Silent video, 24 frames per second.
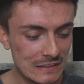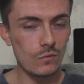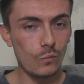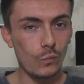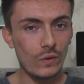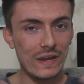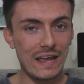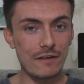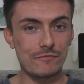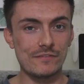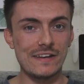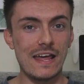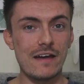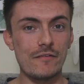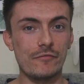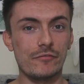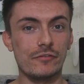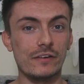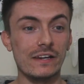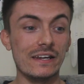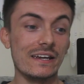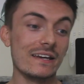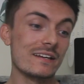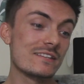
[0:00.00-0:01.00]
We have
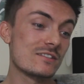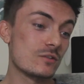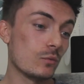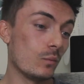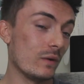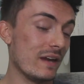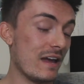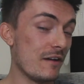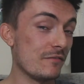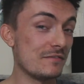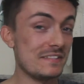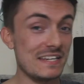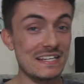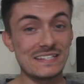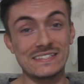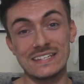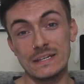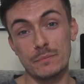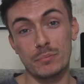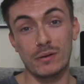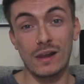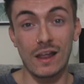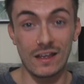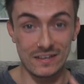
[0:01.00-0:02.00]
Netflix. We have
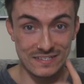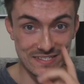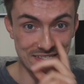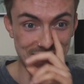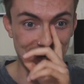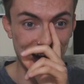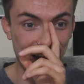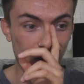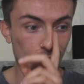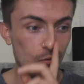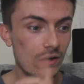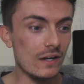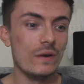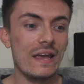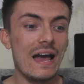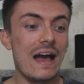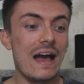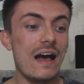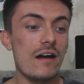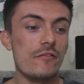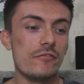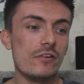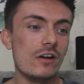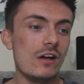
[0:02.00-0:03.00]
Disney Plus now. We
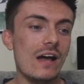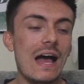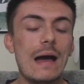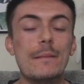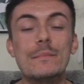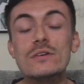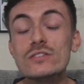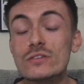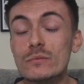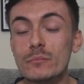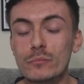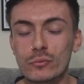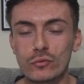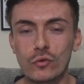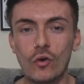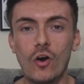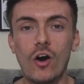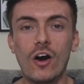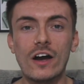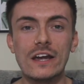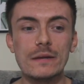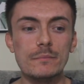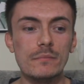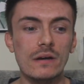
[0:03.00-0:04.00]
have Amazon
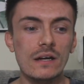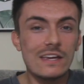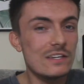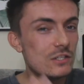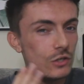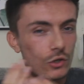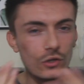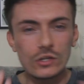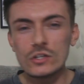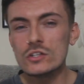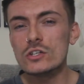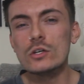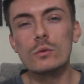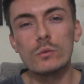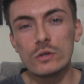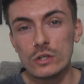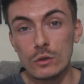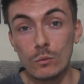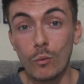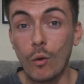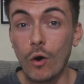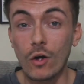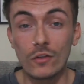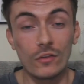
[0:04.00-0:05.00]
Prime. You can do what you
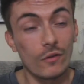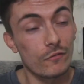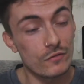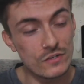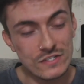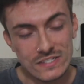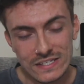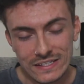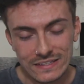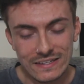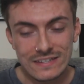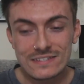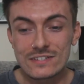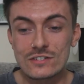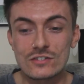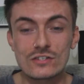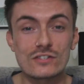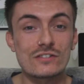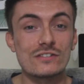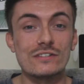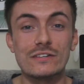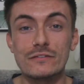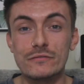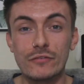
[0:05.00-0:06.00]
want. Obviously, this is
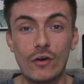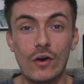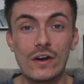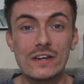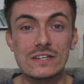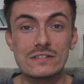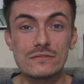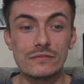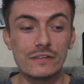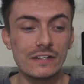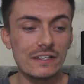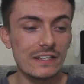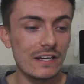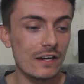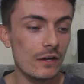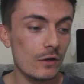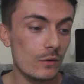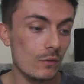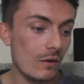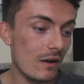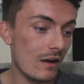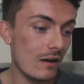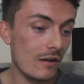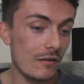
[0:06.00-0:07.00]
just an advice
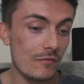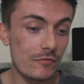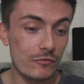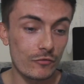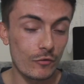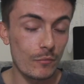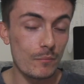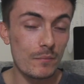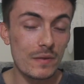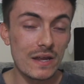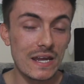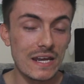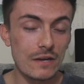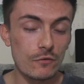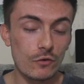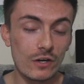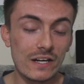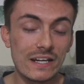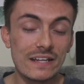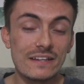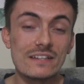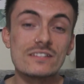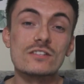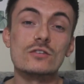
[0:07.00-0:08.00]
video from me,
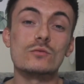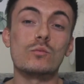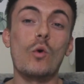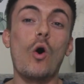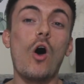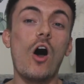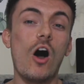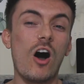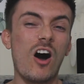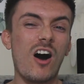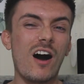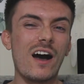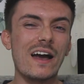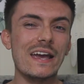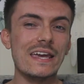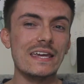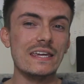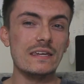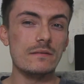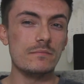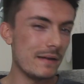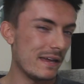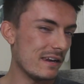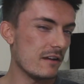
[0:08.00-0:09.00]
really, and this is what
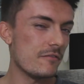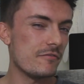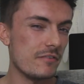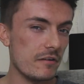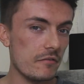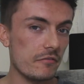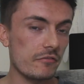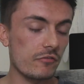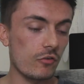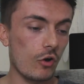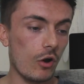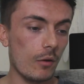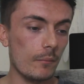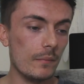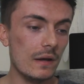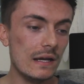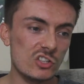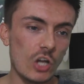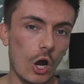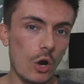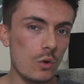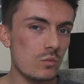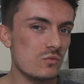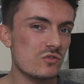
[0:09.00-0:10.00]
I benefit from.
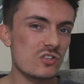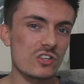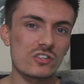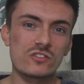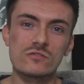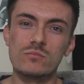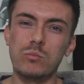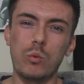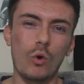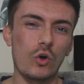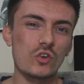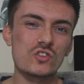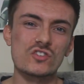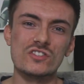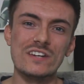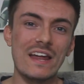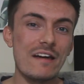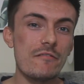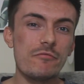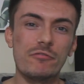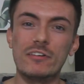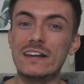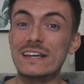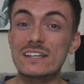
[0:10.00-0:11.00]
Don't just watch
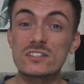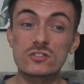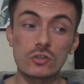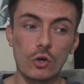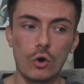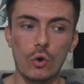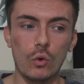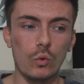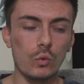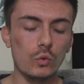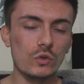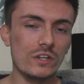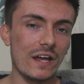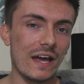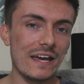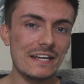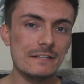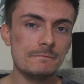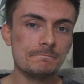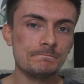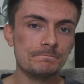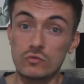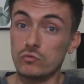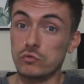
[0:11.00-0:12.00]
Netflix all day.
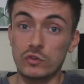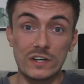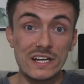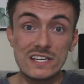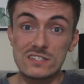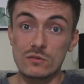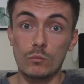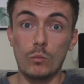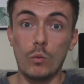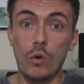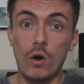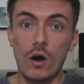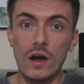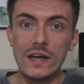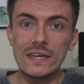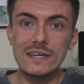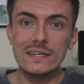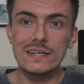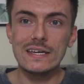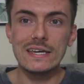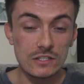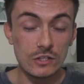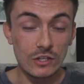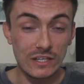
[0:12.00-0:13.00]
The reason why,
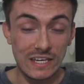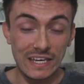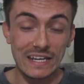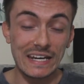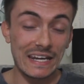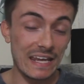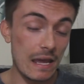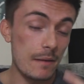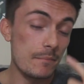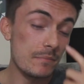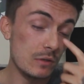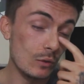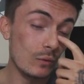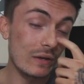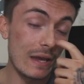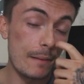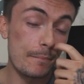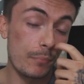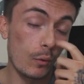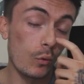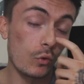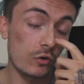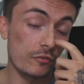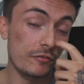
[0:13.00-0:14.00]
you'll get
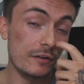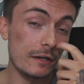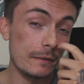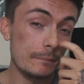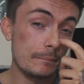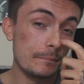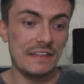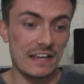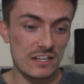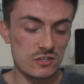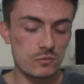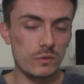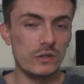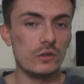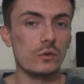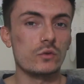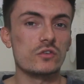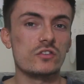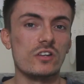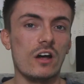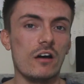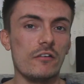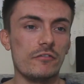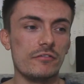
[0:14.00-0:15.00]
bored of it. That's when you'll
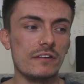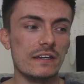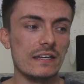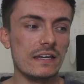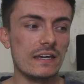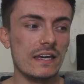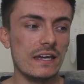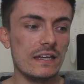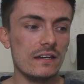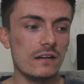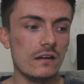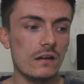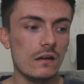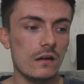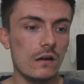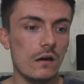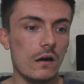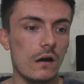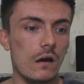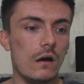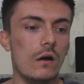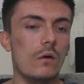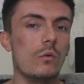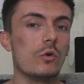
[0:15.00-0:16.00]
start thinking,
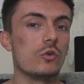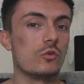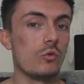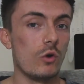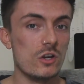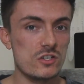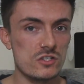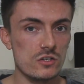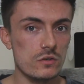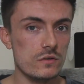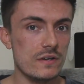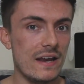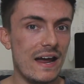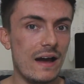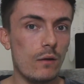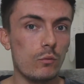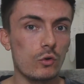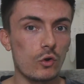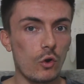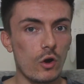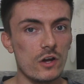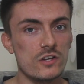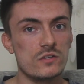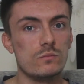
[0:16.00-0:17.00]
what do I do now?
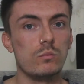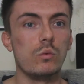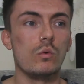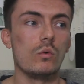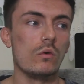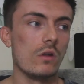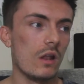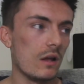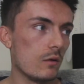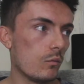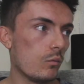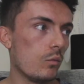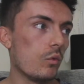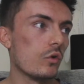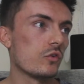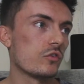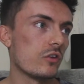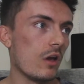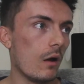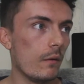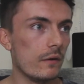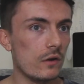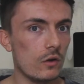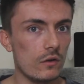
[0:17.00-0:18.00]
What's
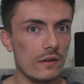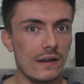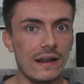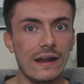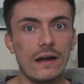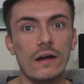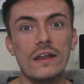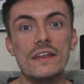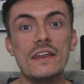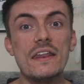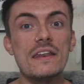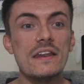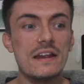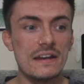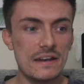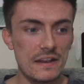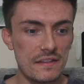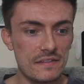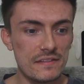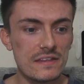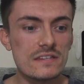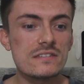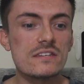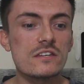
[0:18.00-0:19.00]
going on now? And
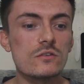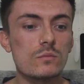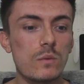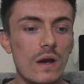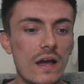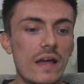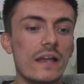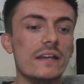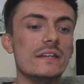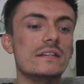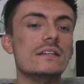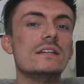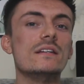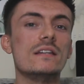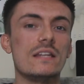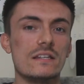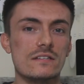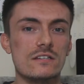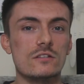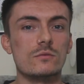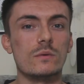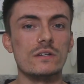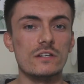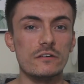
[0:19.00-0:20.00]
then this is when
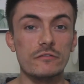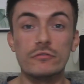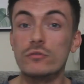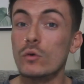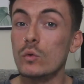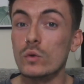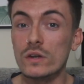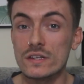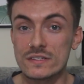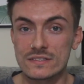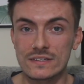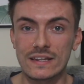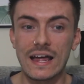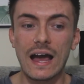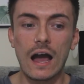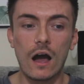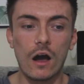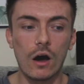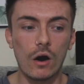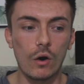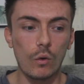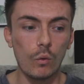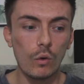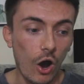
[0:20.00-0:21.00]
you fall into that
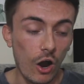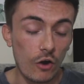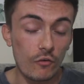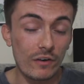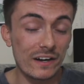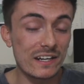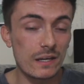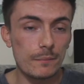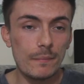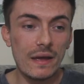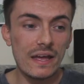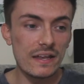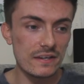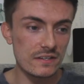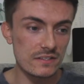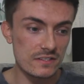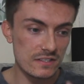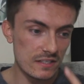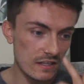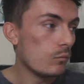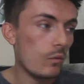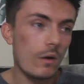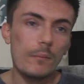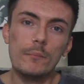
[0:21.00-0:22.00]
hole. I recommend
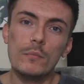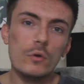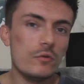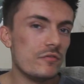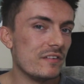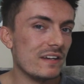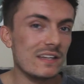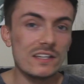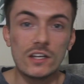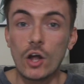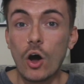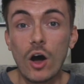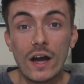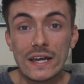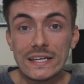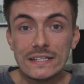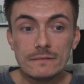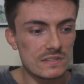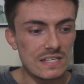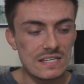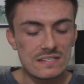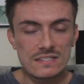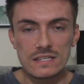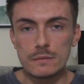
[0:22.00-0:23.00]
one movie a night.
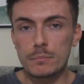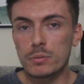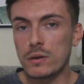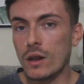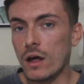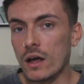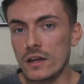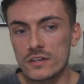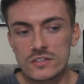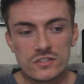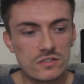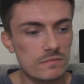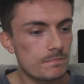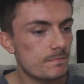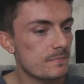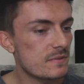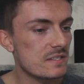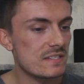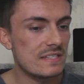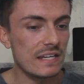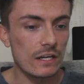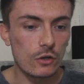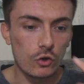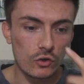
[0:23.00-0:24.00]
Disney Plus,
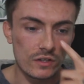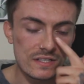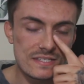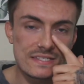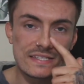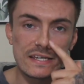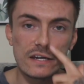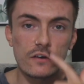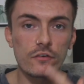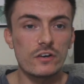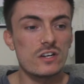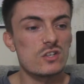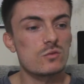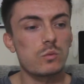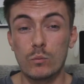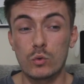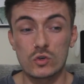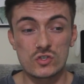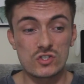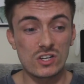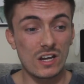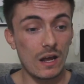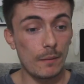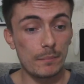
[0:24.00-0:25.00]
stick on a series.
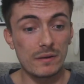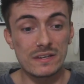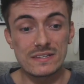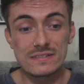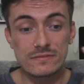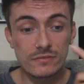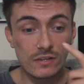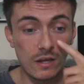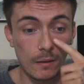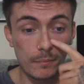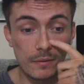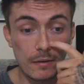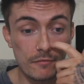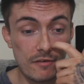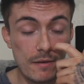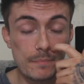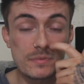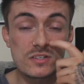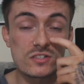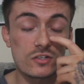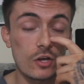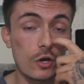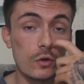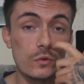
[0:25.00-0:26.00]
Watch a couple of
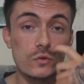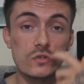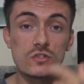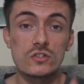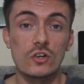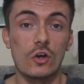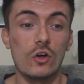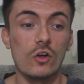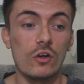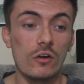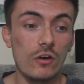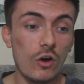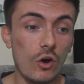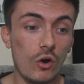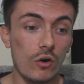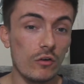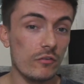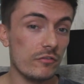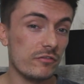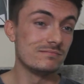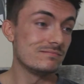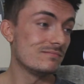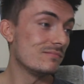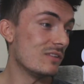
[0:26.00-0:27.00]
episodes
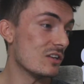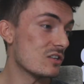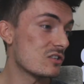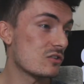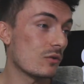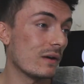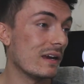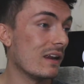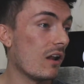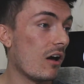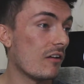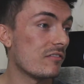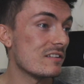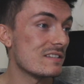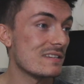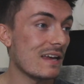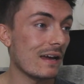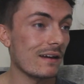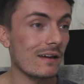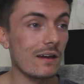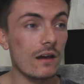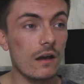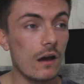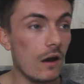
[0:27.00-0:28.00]
of The Sweet Life of
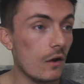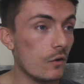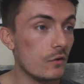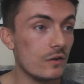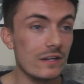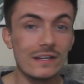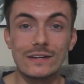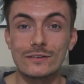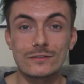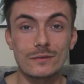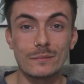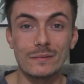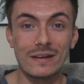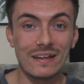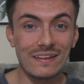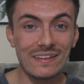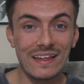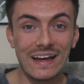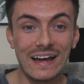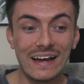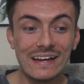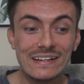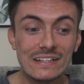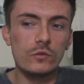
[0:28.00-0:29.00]
Zack and Cody or something like
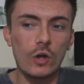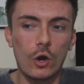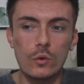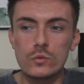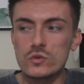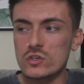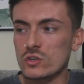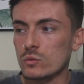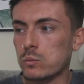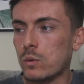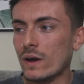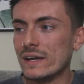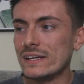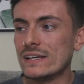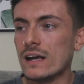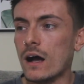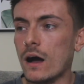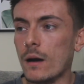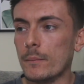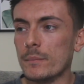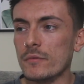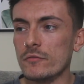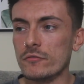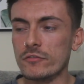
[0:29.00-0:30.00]
that. Don't just wake
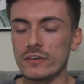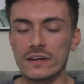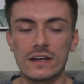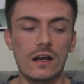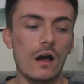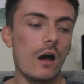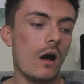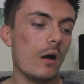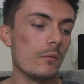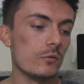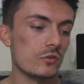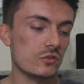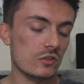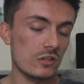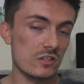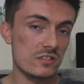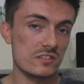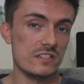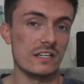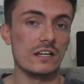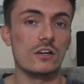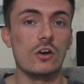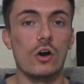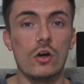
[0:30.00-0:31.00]
up and think, I'm just going to
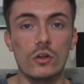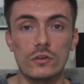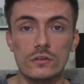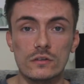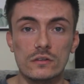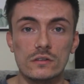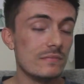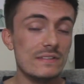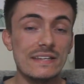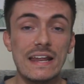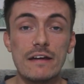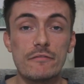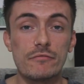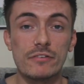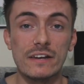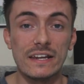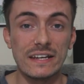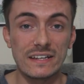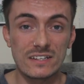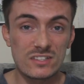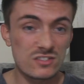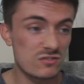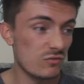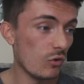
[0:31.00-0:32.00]
stick on
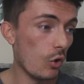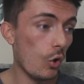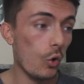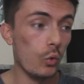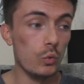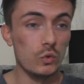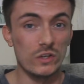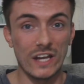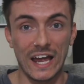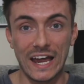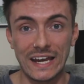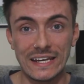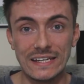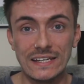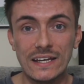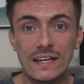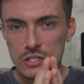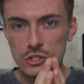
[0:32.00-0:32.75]
Netflix all day.